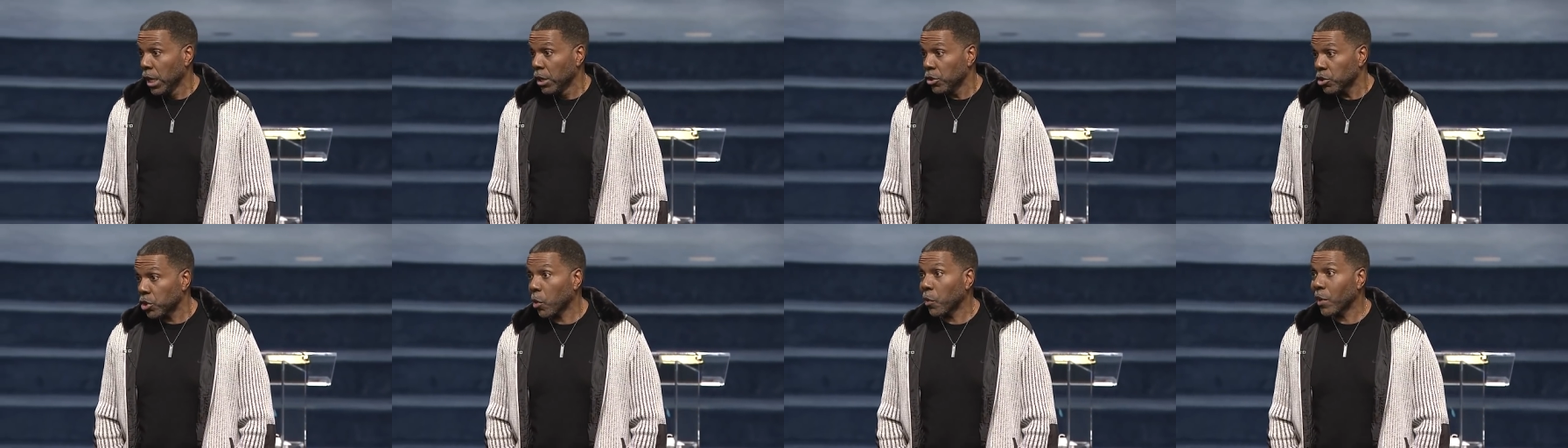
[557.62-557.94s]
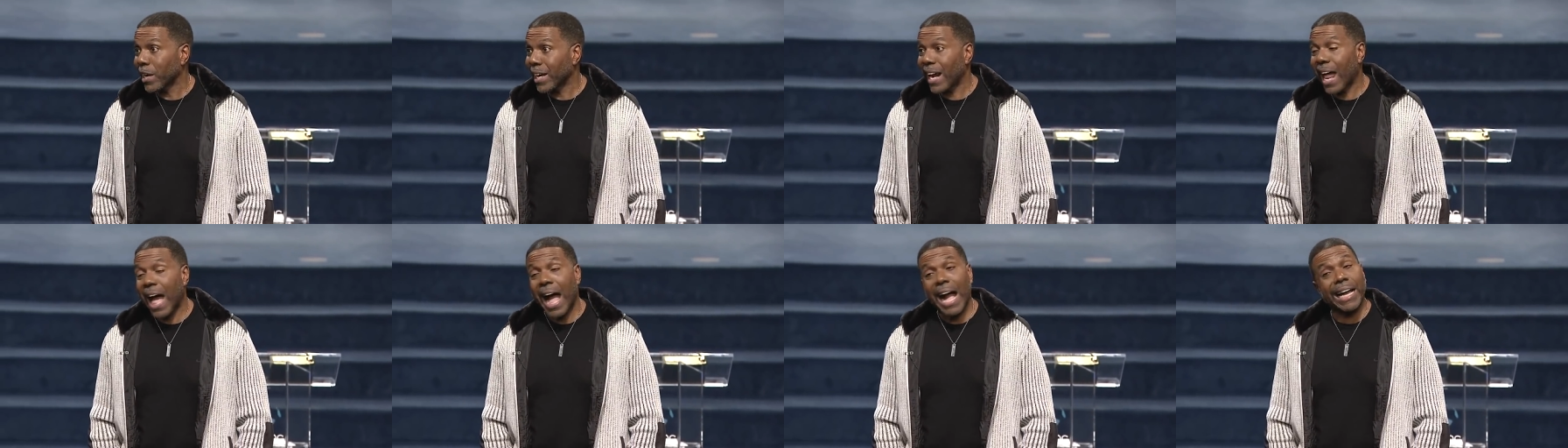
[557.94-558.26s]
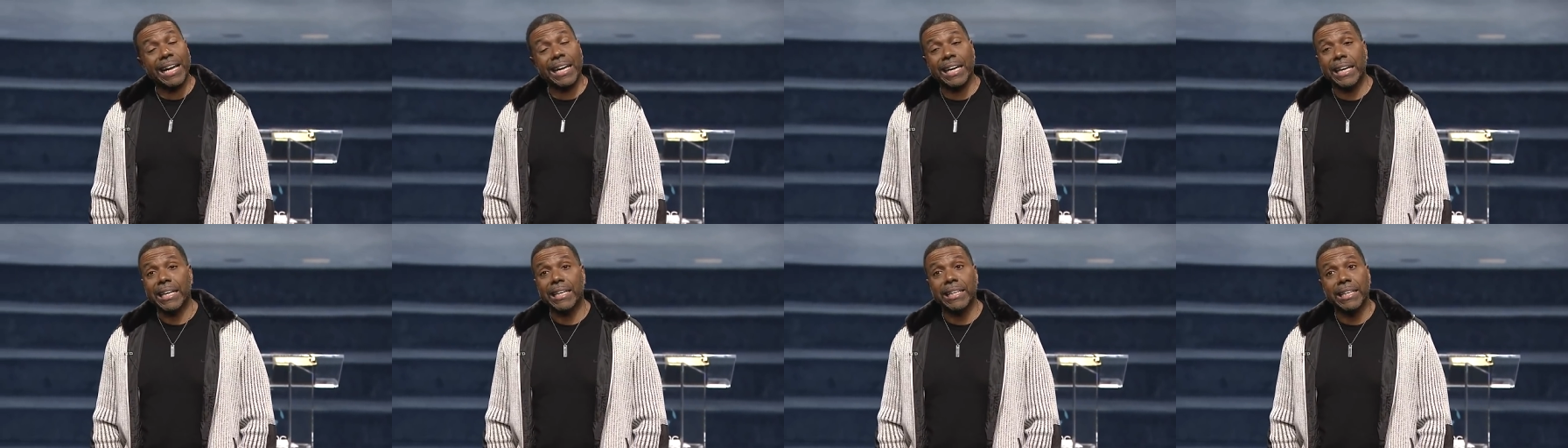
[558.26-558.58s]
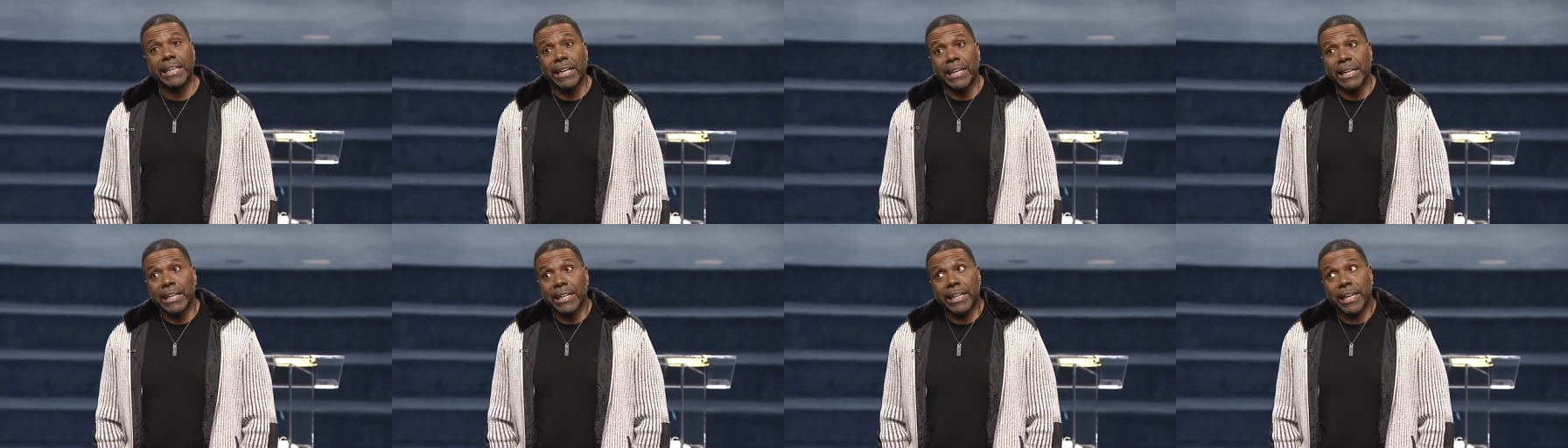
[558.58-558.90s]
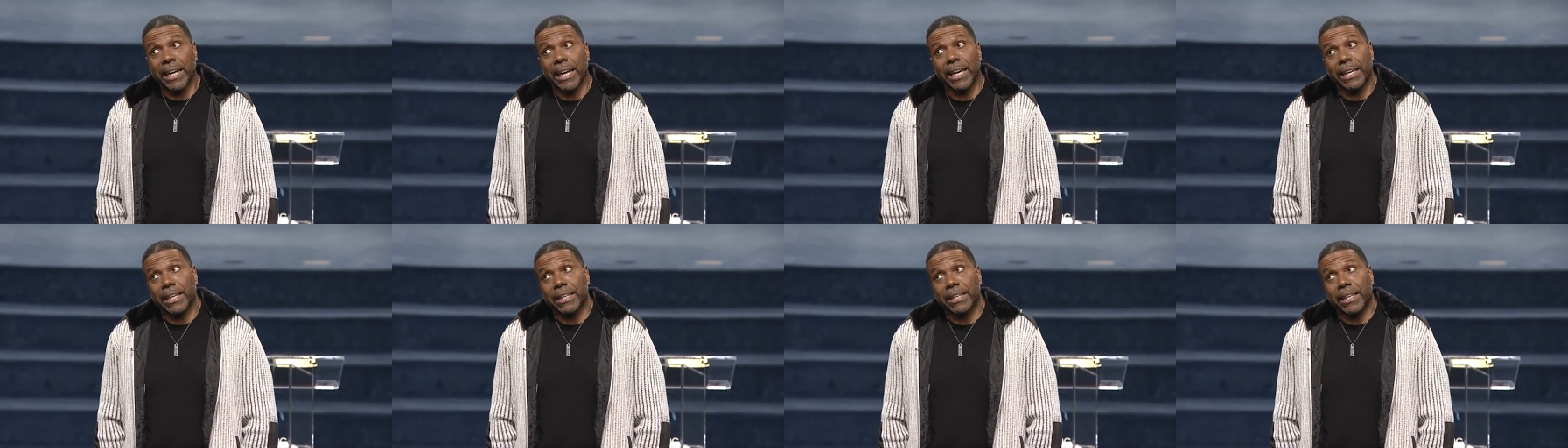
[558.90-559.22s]
so that I can,
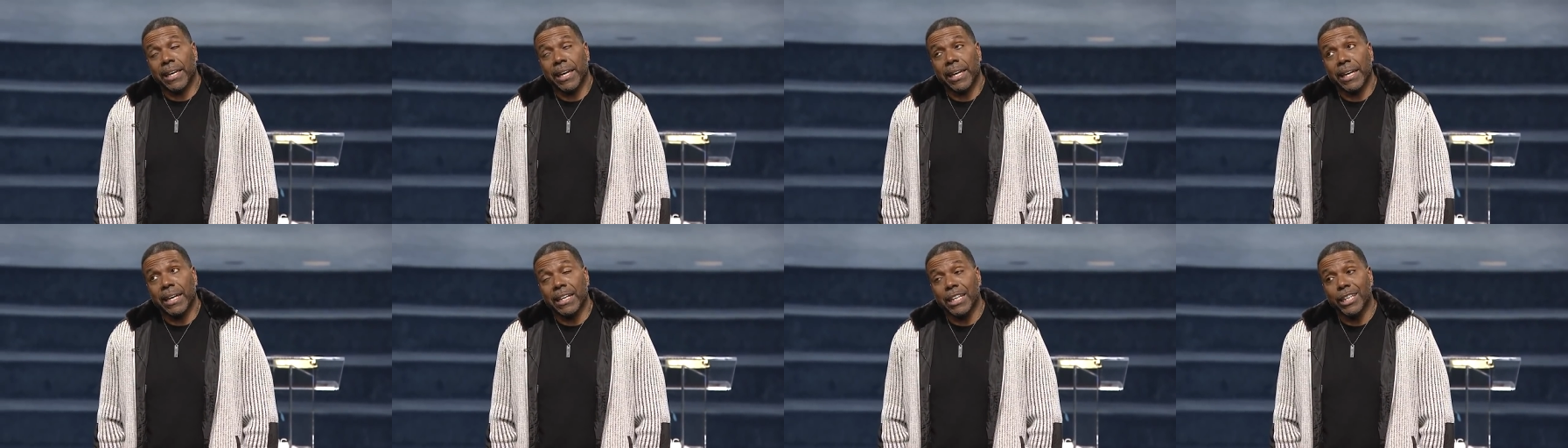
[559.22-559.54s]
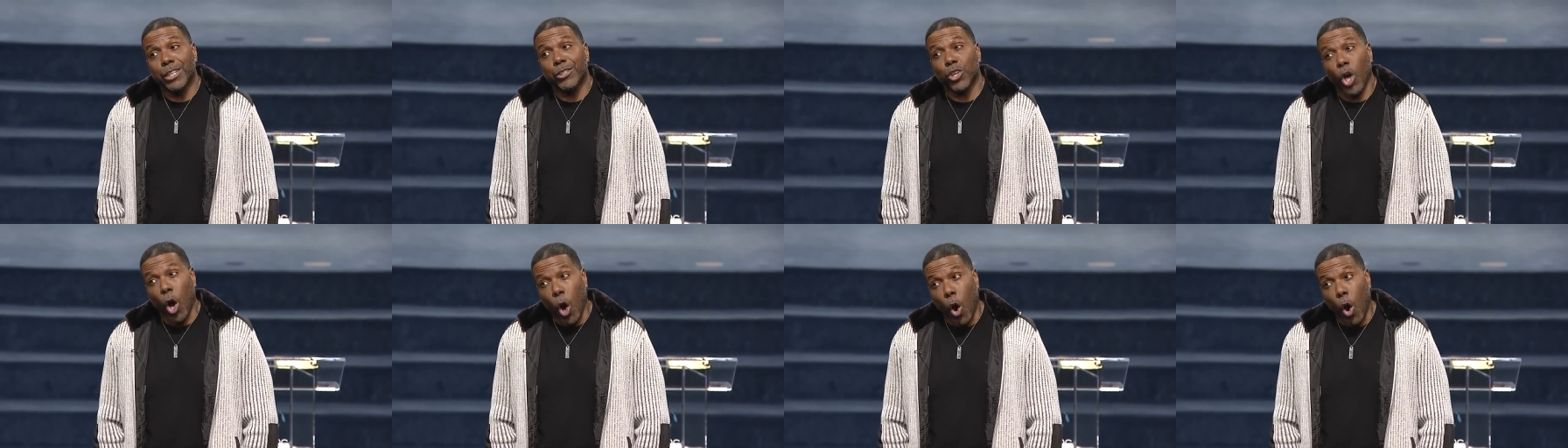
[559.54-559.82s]
can, can at least